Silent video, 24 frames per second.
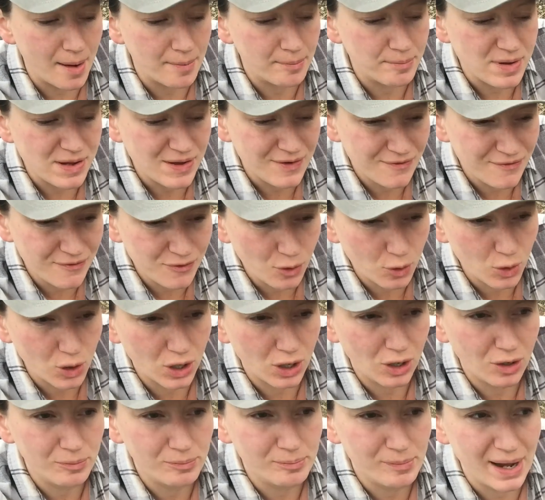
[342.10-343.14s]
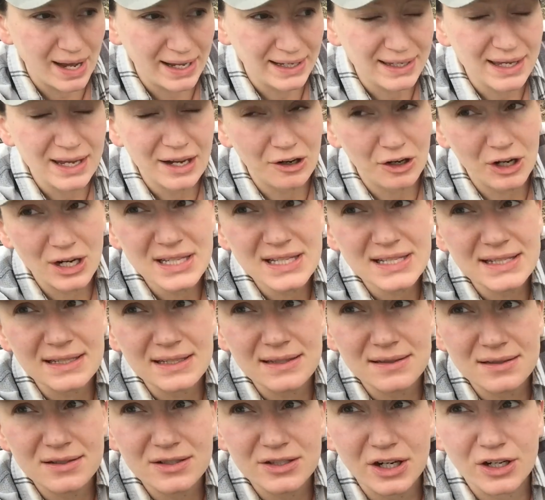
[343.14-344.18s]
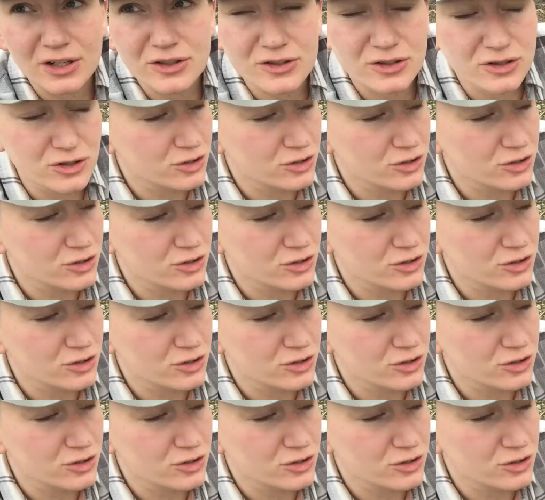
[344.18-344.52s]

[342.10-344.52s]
before my carrot seed starts